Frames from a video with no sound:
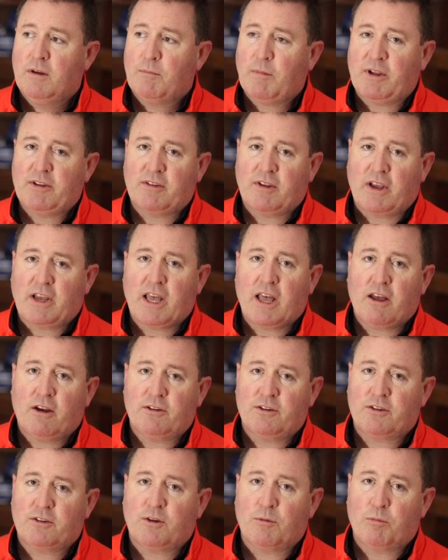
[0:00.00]
my
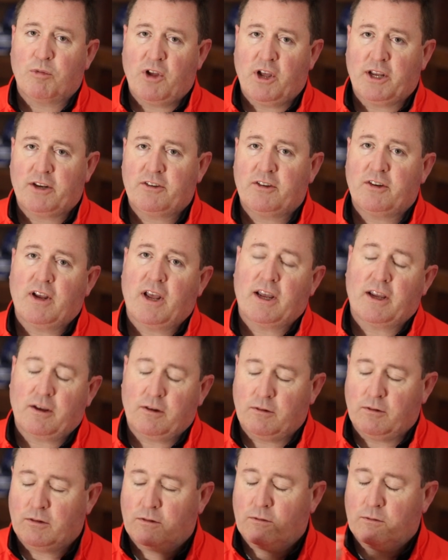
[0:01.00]
psychologist a blank check
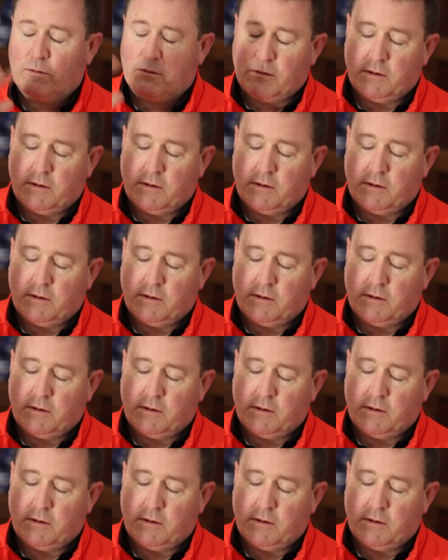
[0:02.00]
and